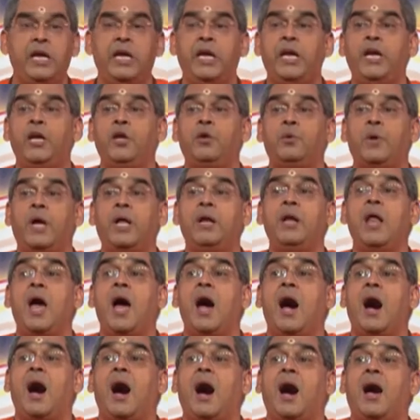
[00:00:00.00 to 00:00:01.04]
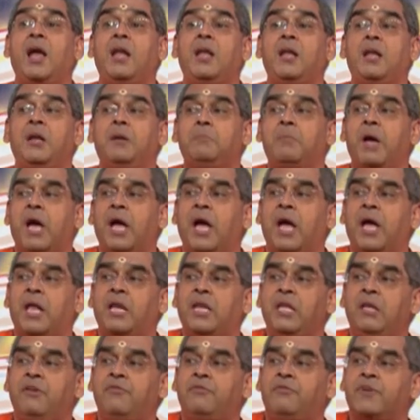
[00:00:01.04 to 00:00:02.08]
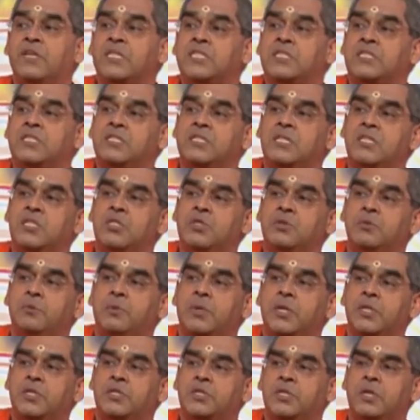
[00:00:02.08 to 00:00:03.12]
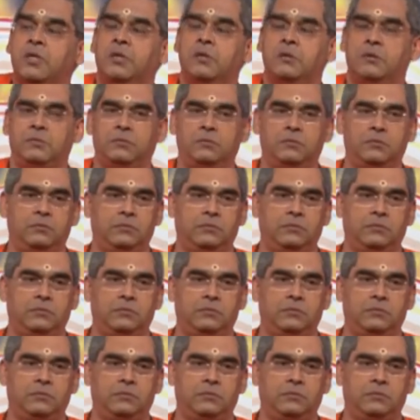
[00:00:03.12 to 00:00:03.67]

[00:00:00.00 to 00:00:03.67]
into an unmanifest situation.